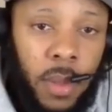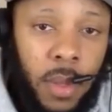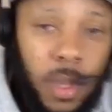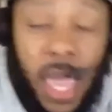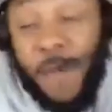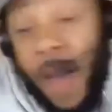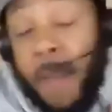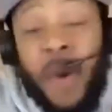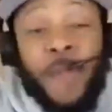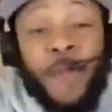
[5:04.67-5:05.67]
If
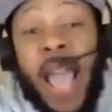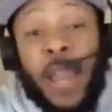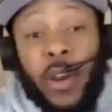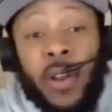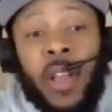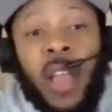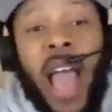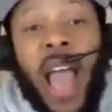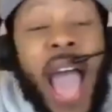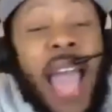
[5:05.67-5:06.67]
I'm a fighter,
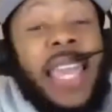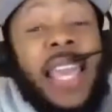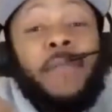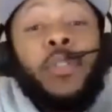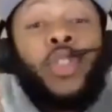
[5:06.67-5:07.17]
I give